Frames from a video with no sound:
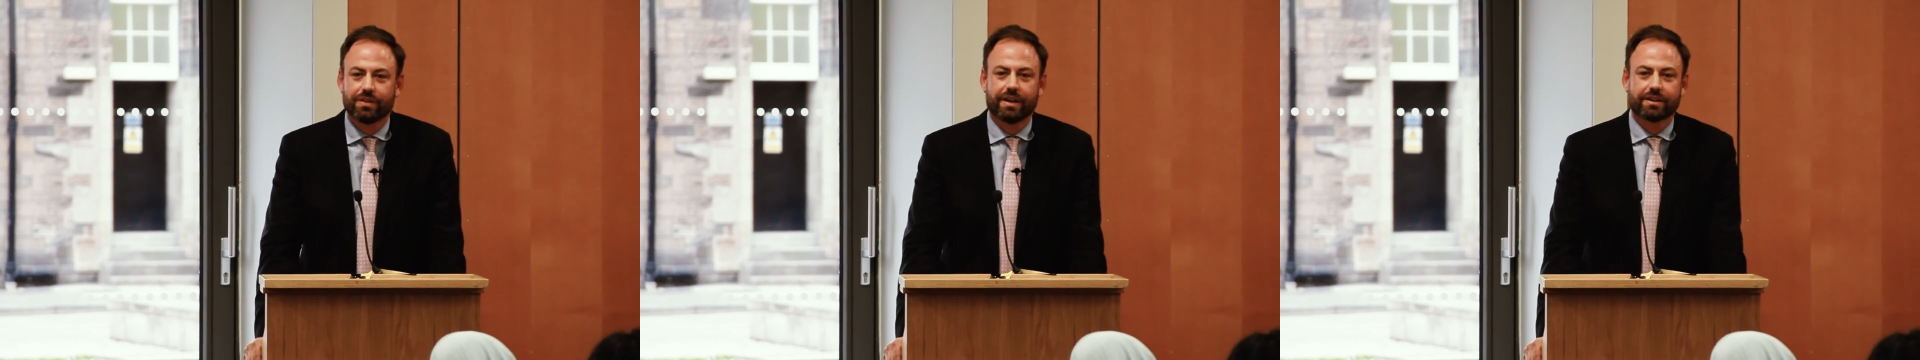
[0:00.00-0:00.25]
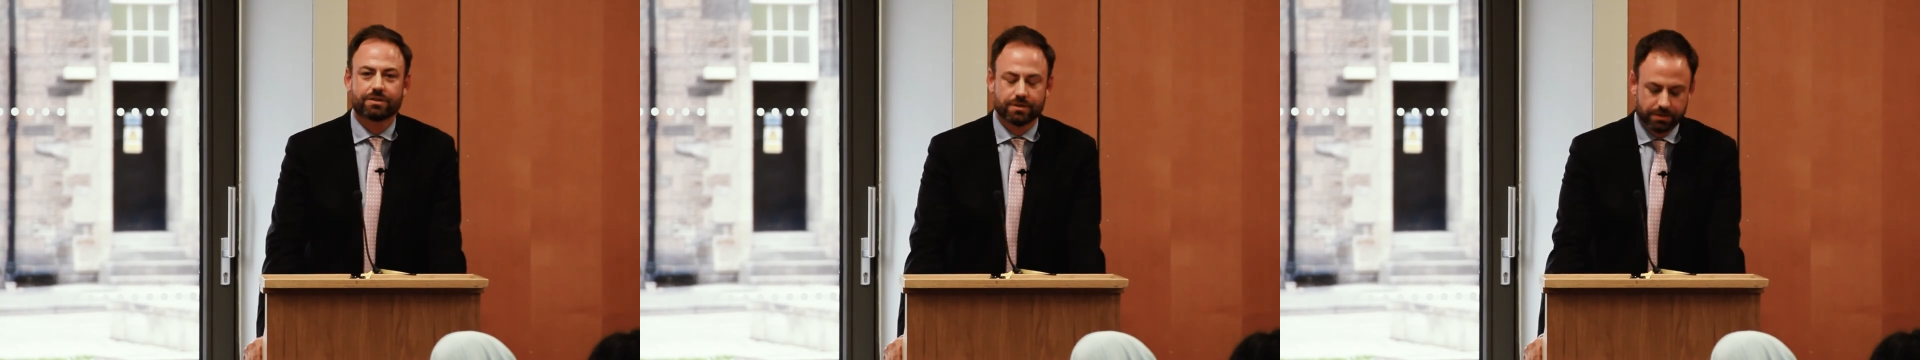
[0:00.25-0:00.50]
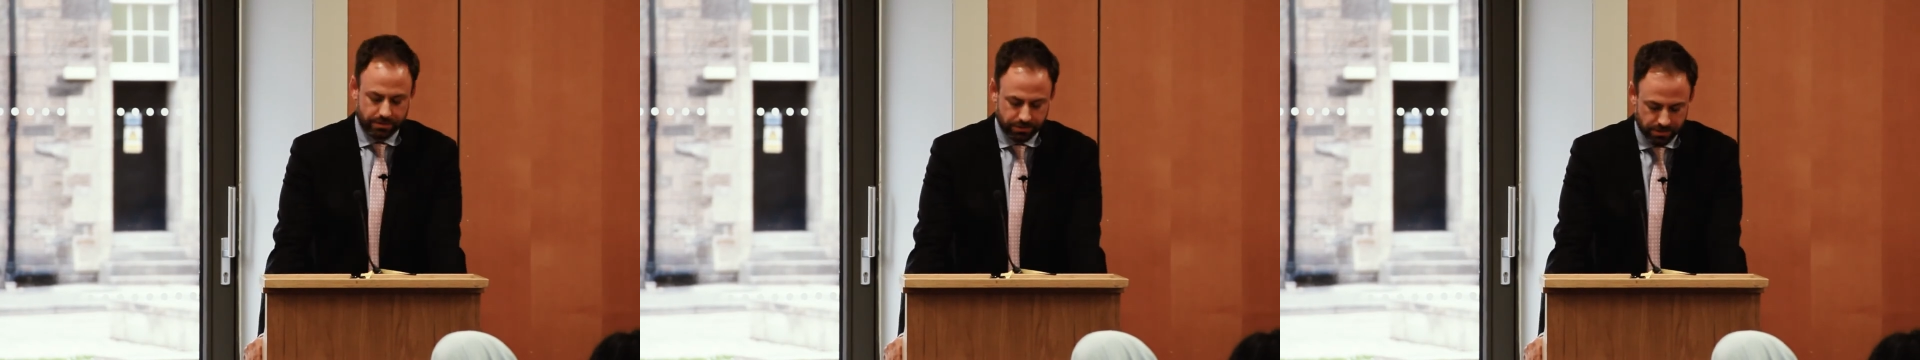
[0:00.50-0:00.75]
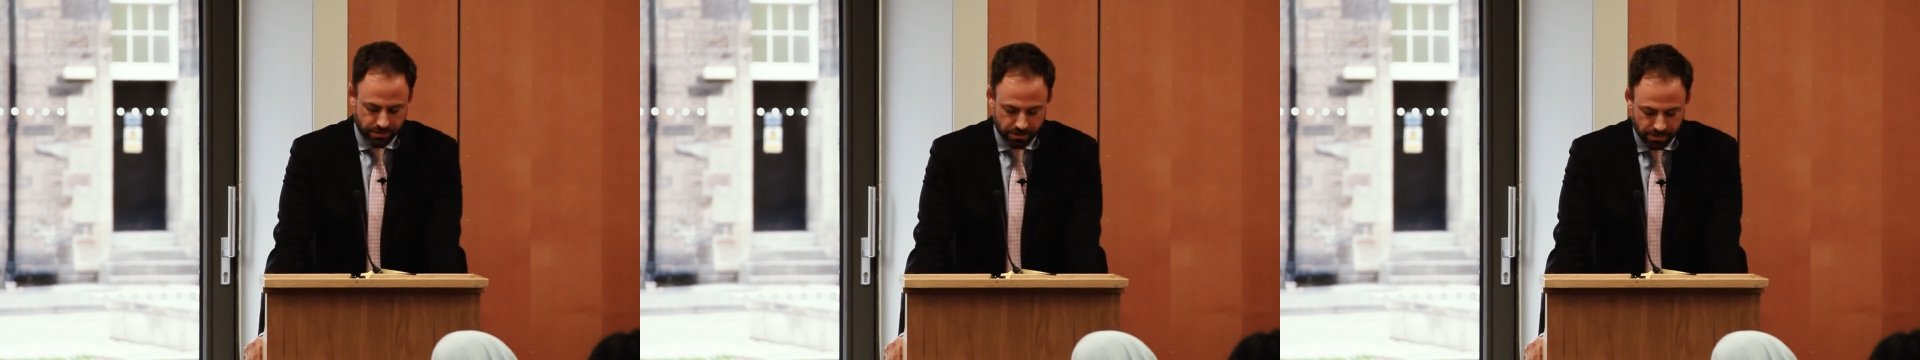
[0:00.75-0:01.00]
Lectures,
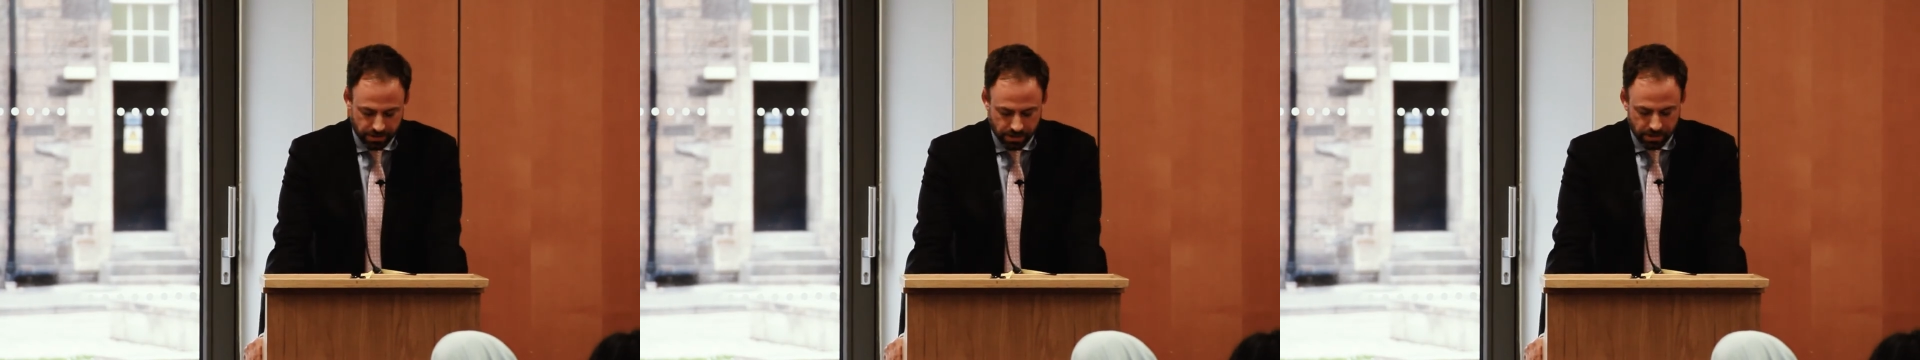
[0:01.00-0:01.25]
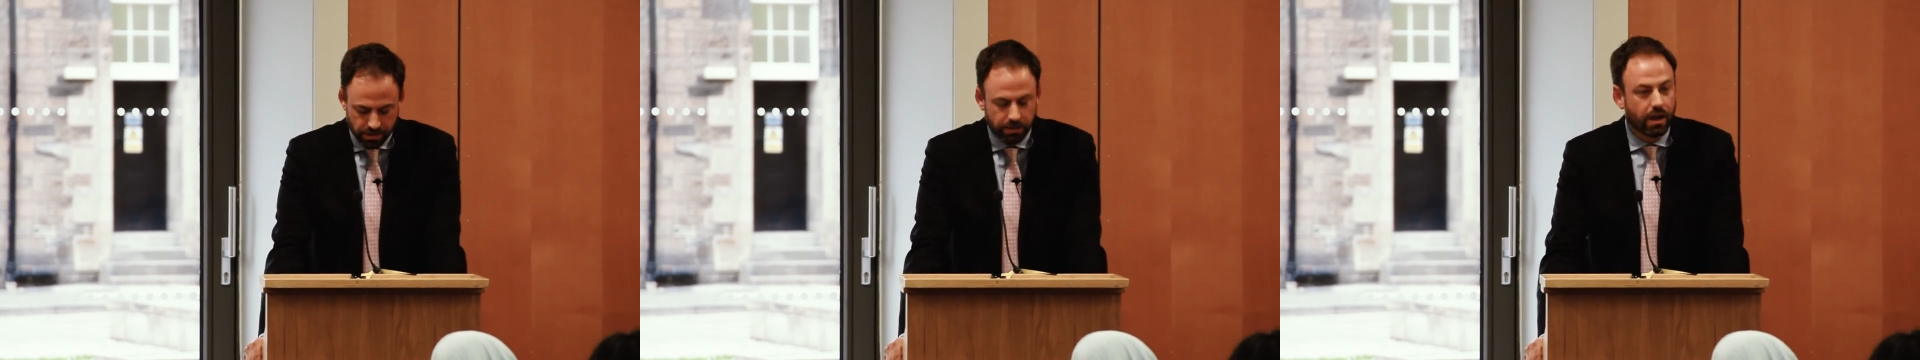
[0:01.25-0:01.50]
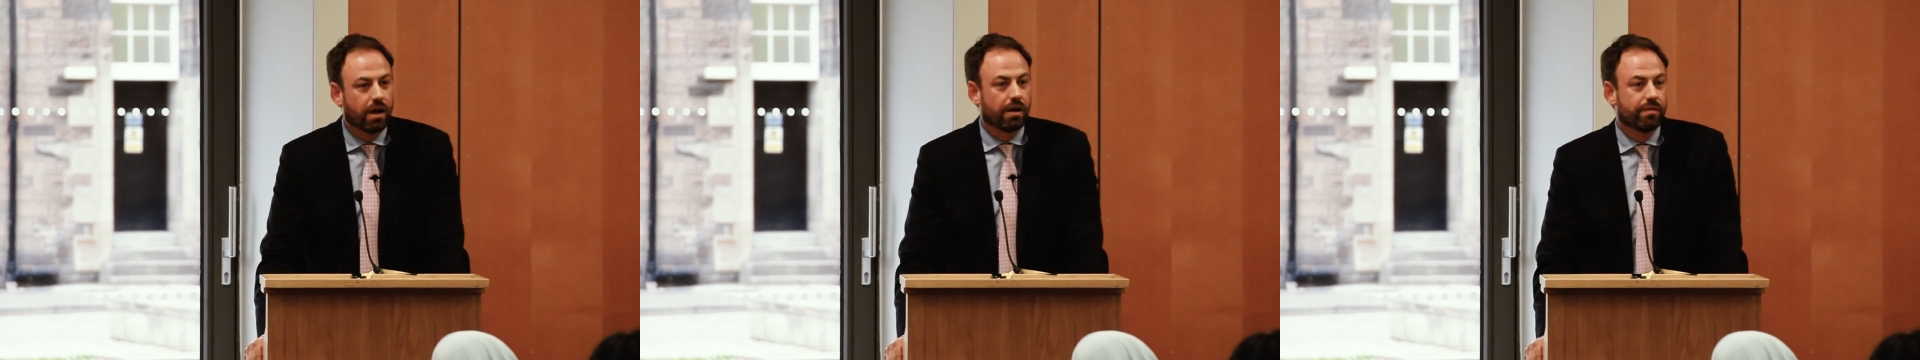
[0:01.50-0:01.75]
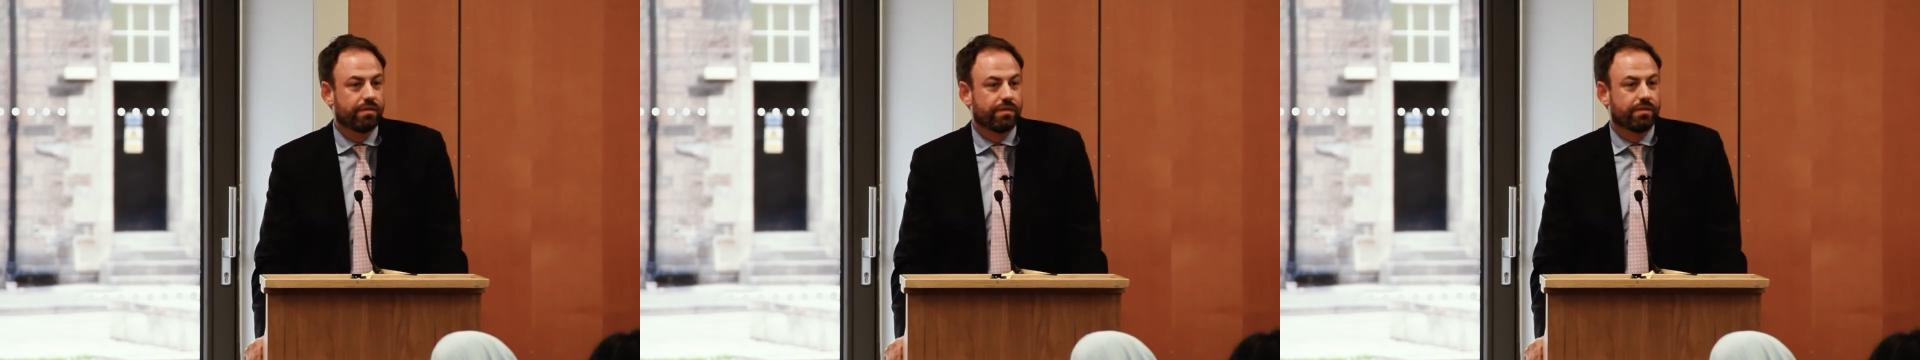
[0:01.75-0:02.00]

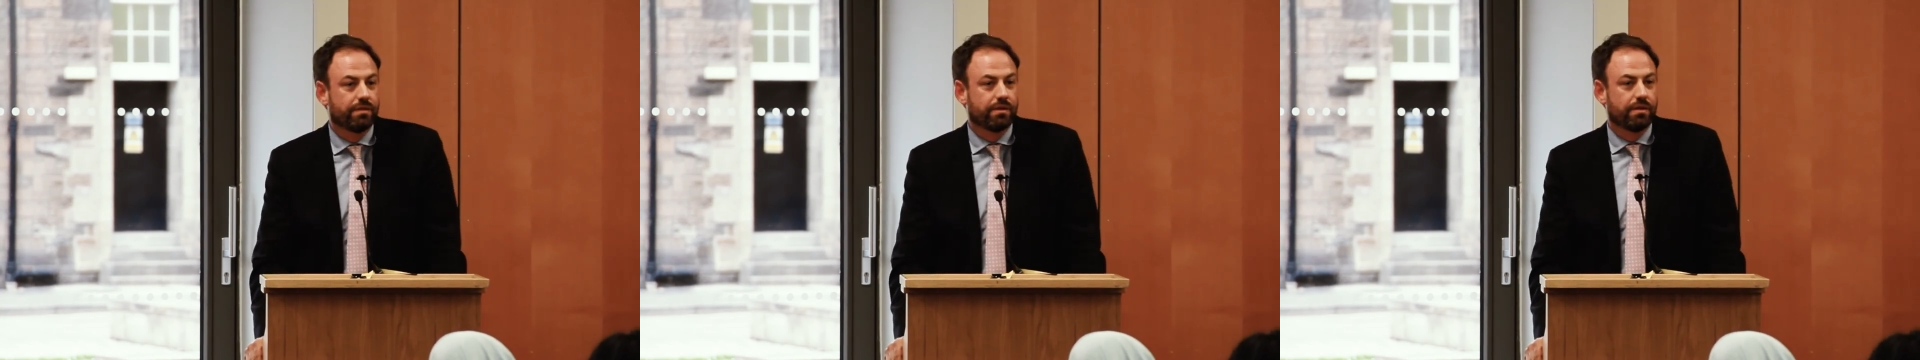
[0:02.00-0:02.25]
love